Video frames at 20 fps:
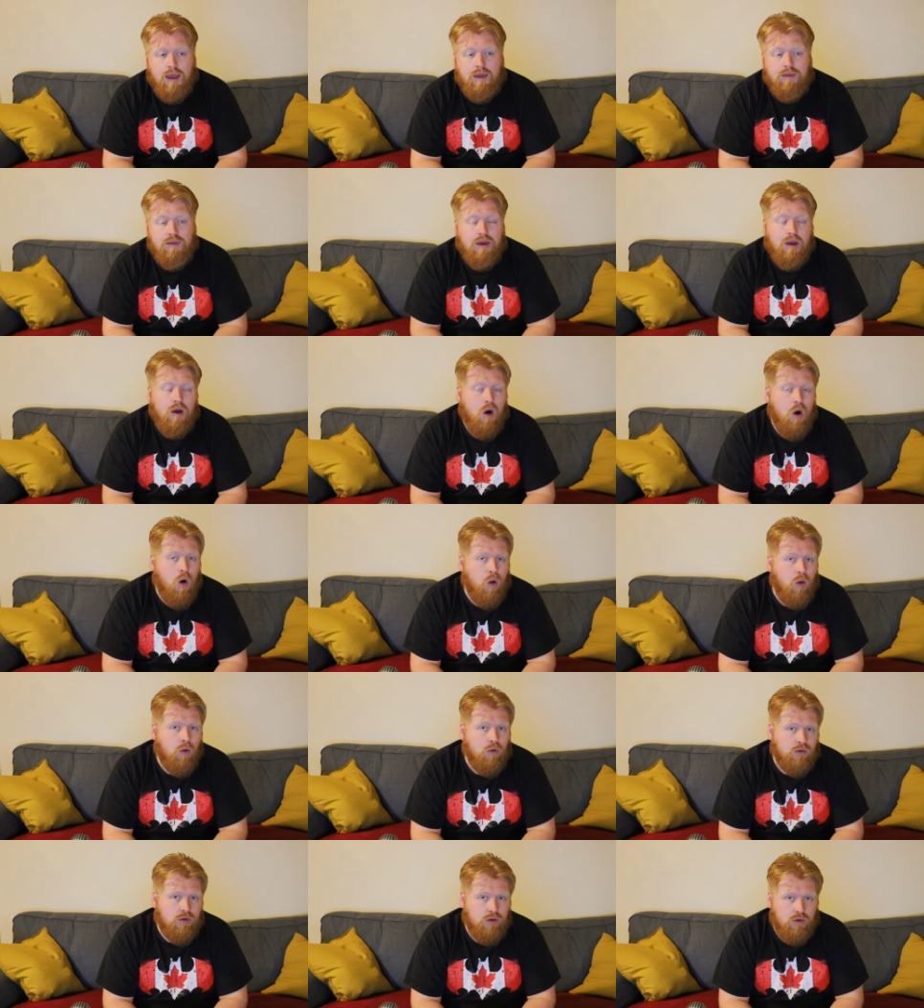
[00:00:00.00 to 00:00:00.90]
And they
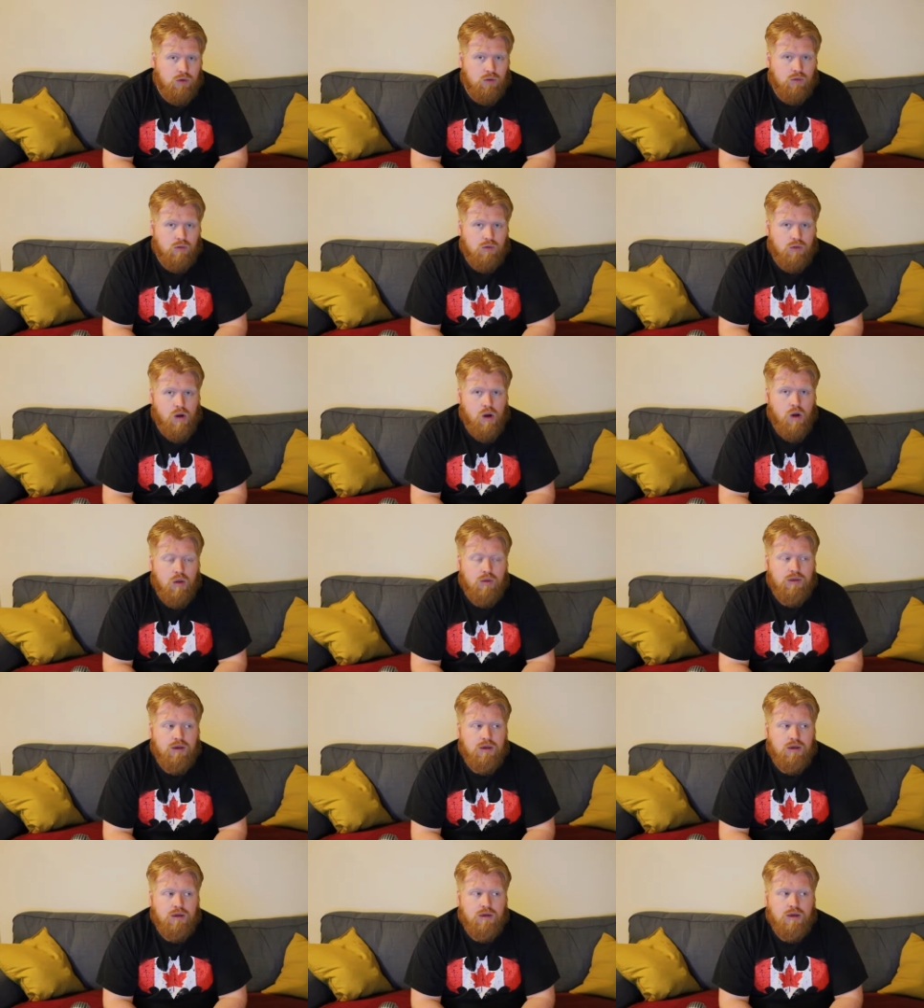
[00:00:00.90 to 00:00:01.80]
all do. All
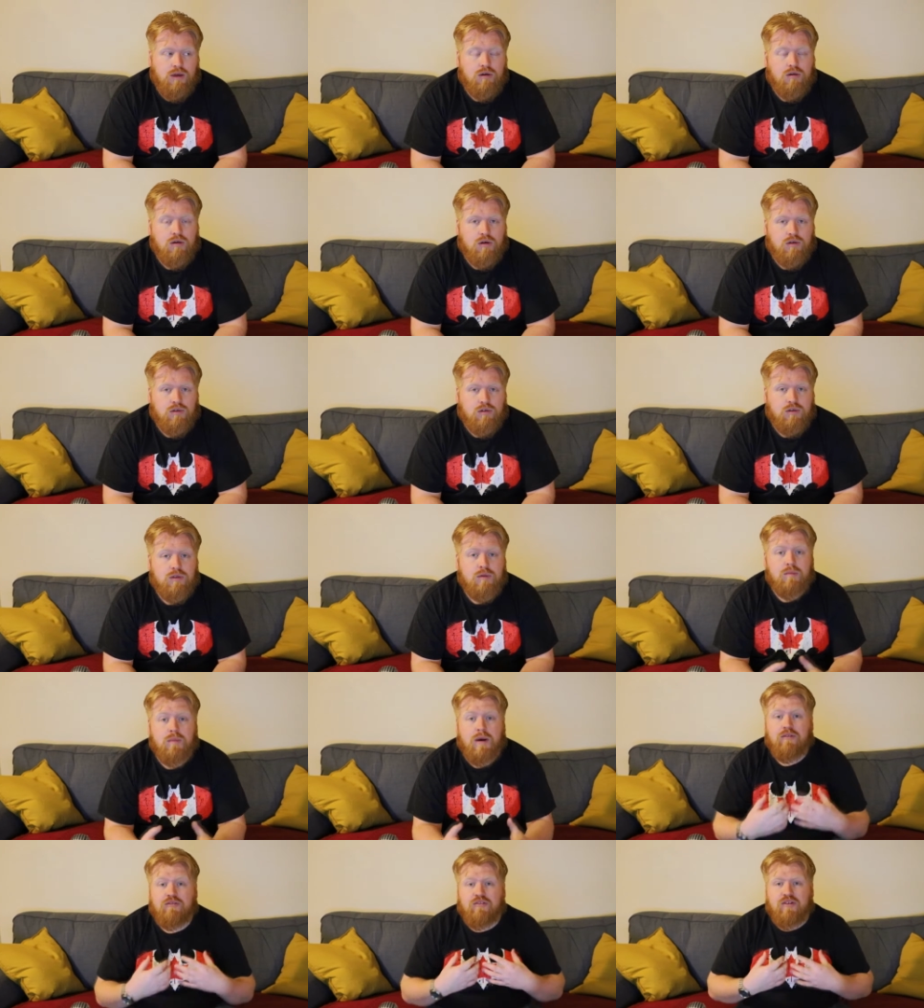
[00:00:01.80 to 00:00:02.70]
the heroes. And
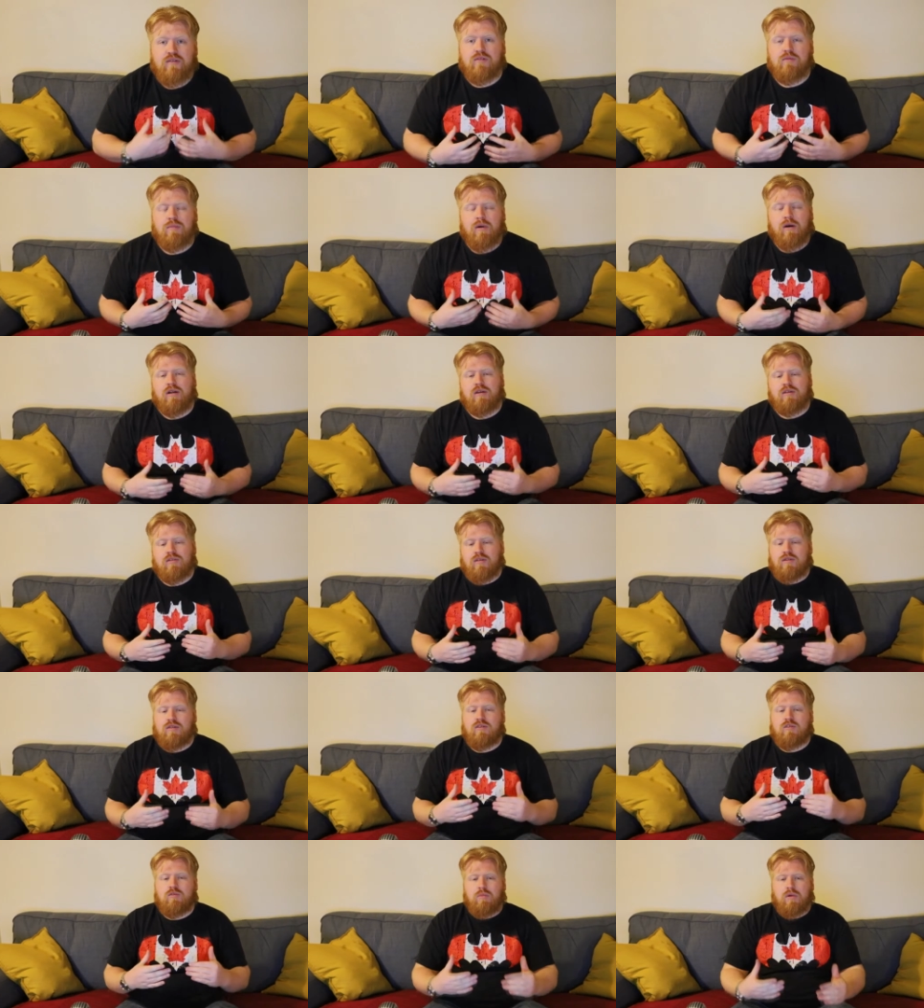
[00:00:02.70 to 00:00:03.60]
the, my favorite part is
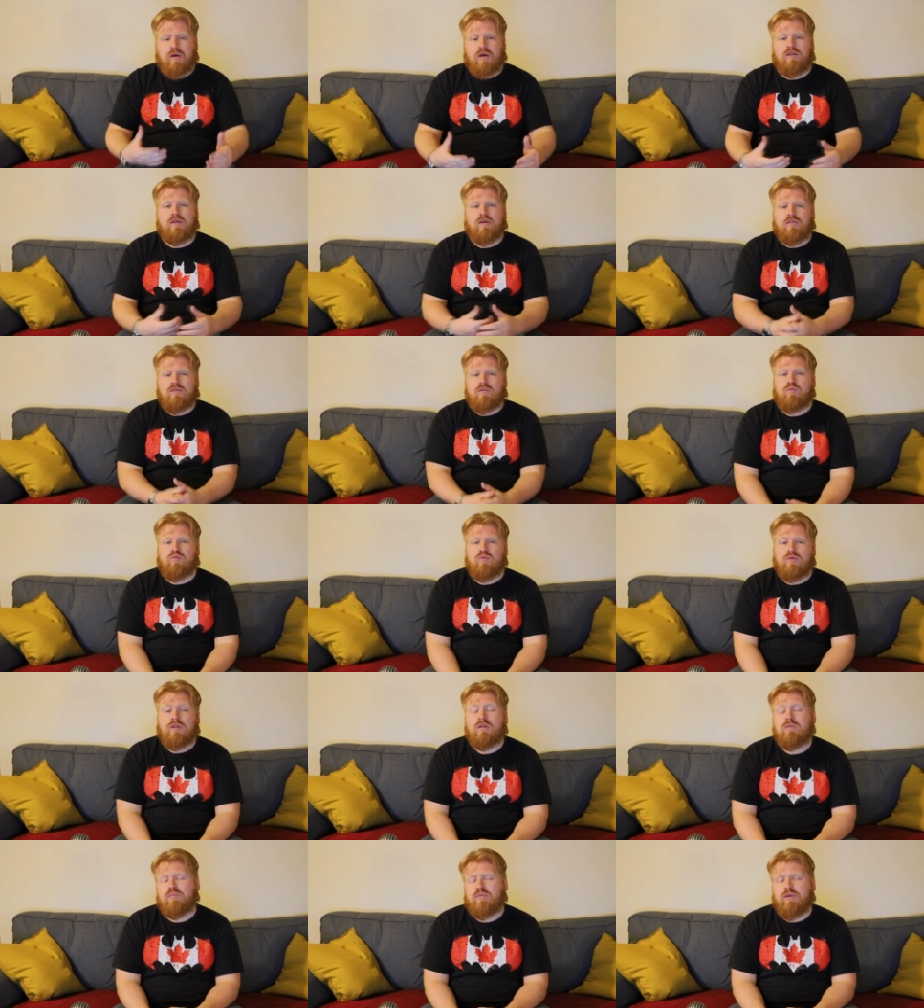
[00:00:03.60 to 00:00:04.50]
that this book doesn't
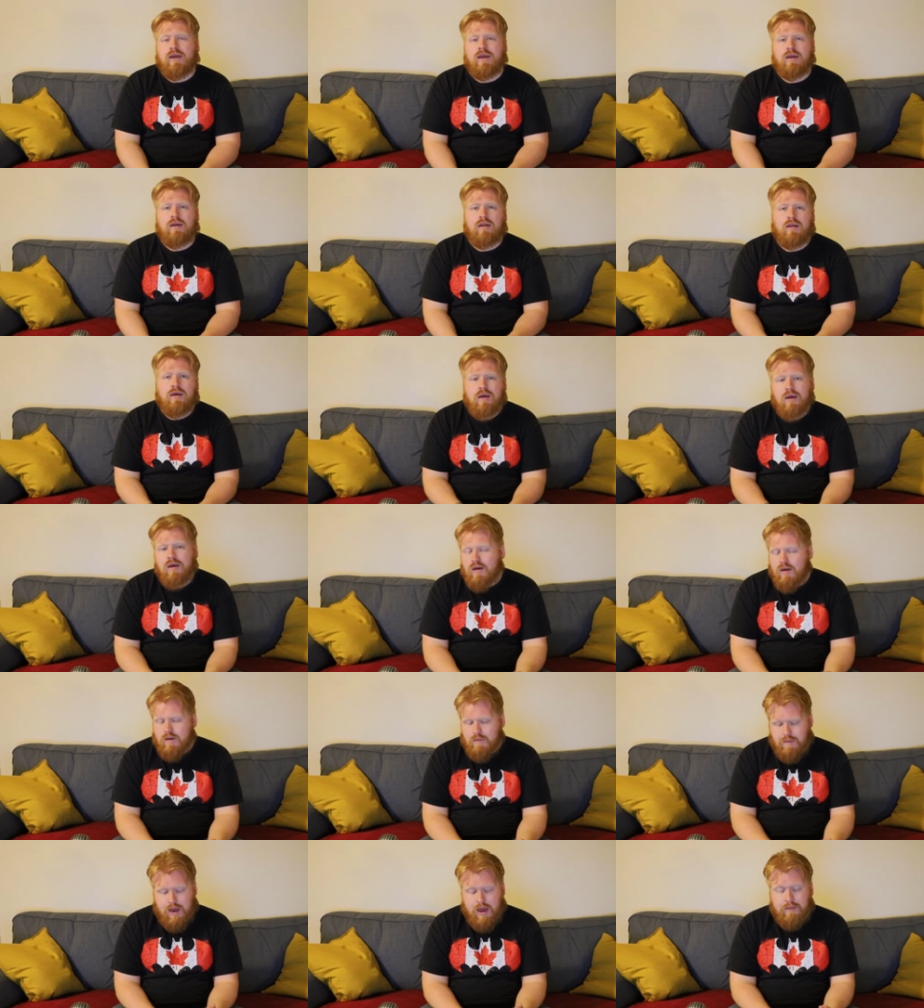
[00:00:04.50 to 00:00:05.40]
really bring in
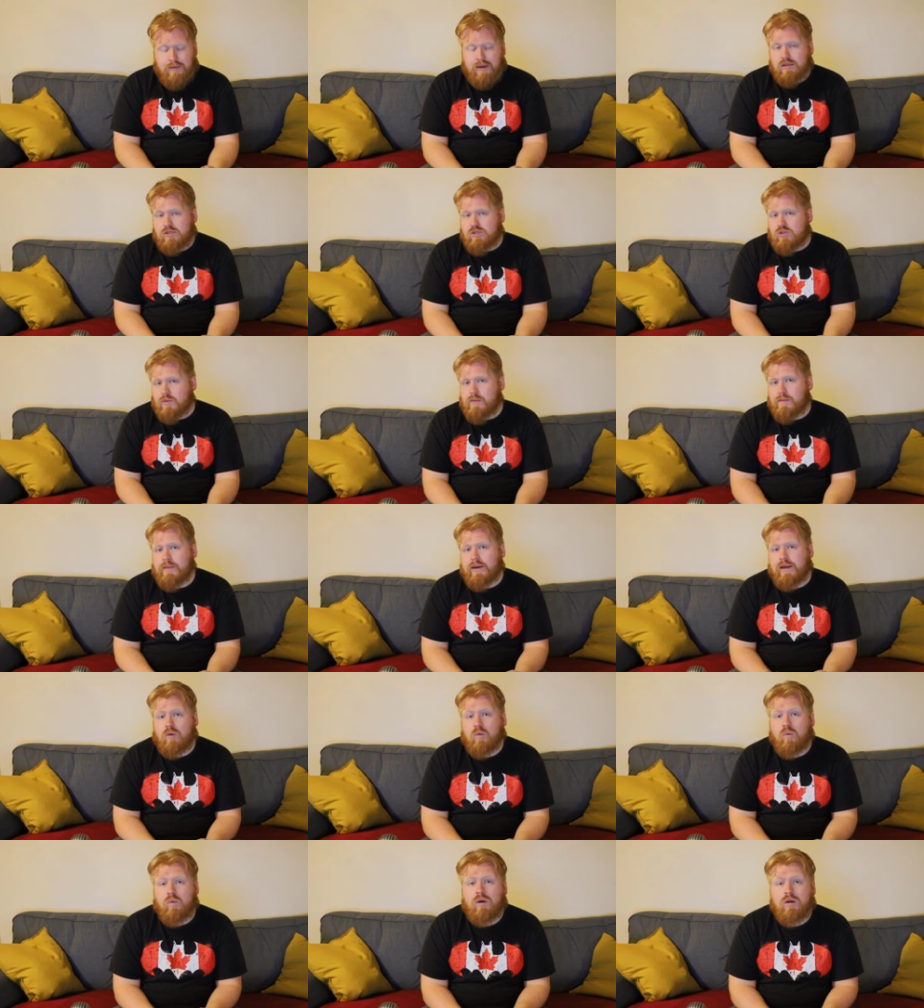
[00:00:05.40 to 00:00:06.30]
Batman,
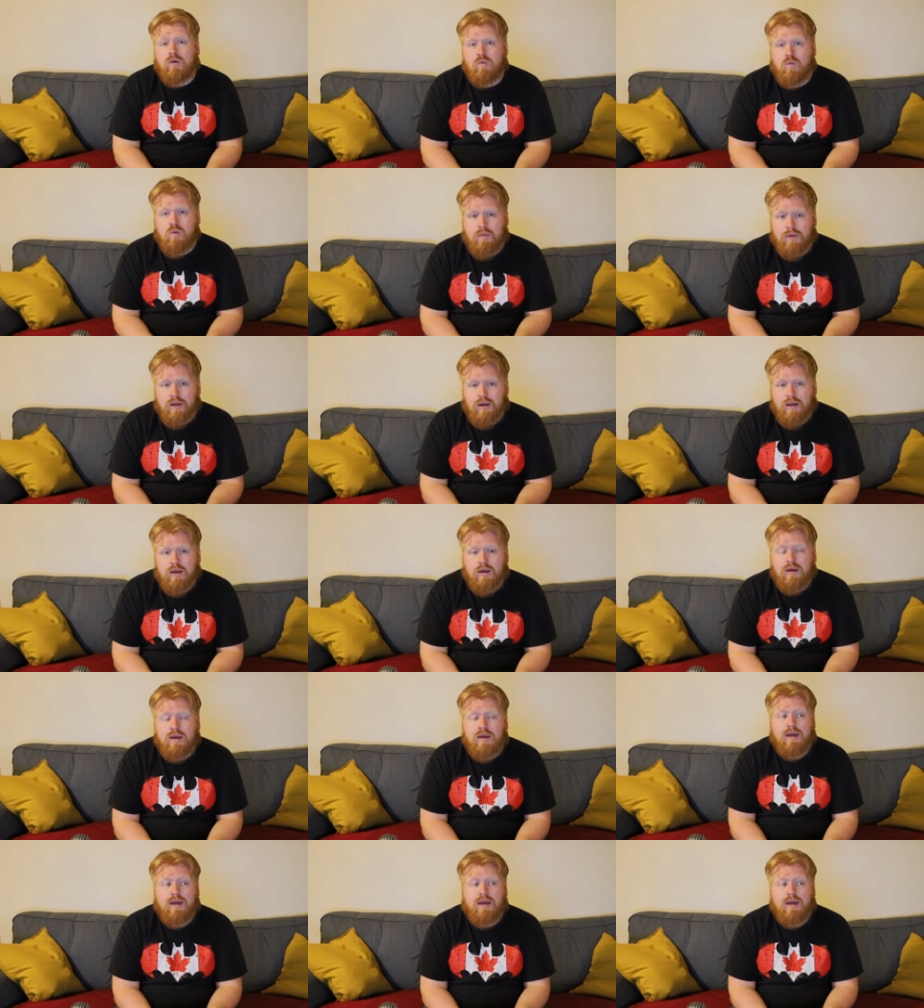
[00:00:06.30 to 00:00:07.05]
Superman, and Wonder Woman.